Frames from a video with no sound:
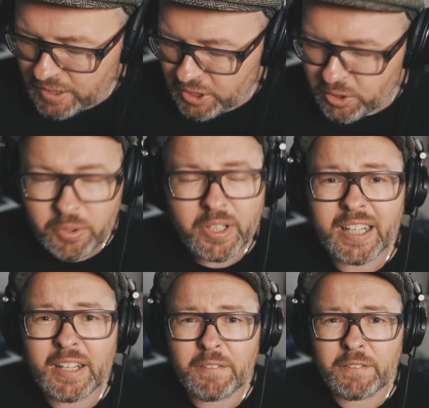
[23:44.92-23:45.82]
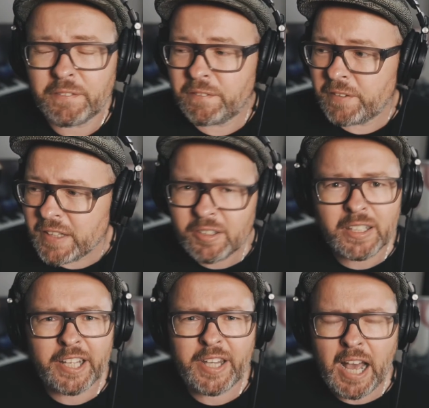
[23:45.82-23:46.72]
you're going to feel
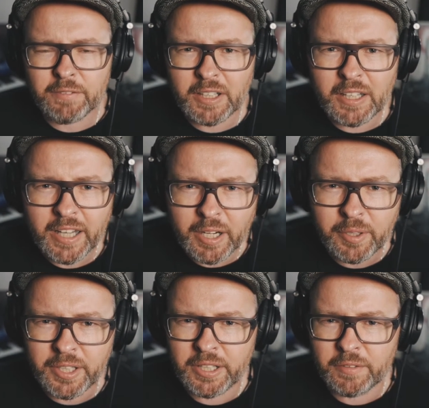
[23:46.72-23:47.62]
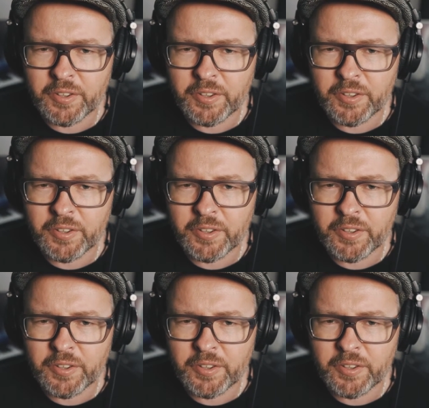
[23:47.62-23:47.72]
like you have clarity